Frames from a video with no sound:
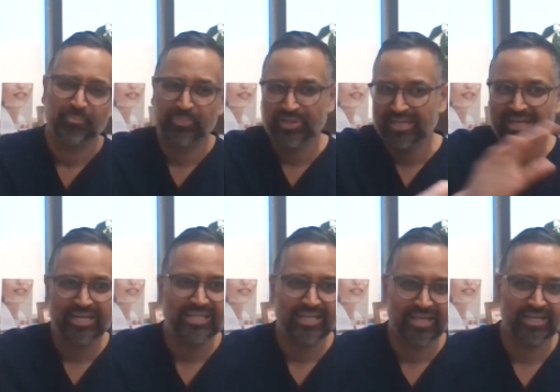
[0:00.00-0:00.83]
But in
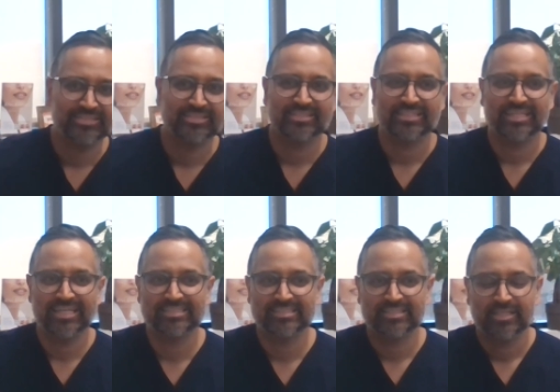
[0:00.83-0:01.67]
any case,
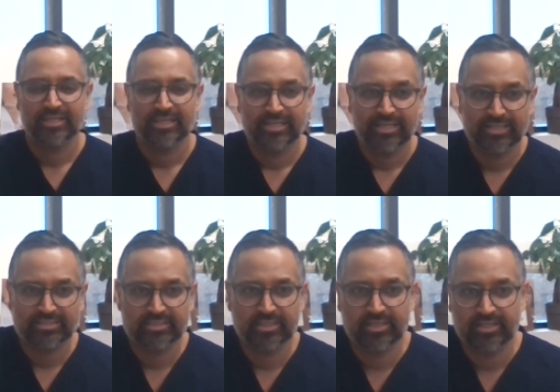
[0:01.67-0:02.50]
it's
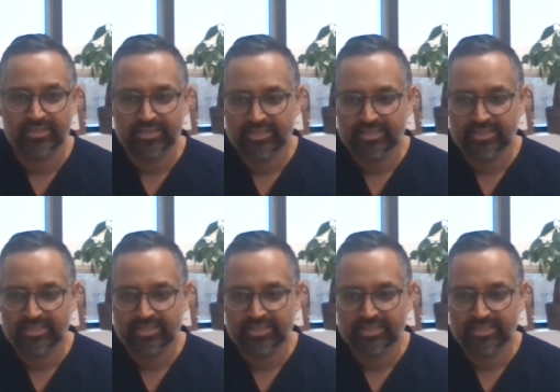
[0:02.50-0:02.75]
it's a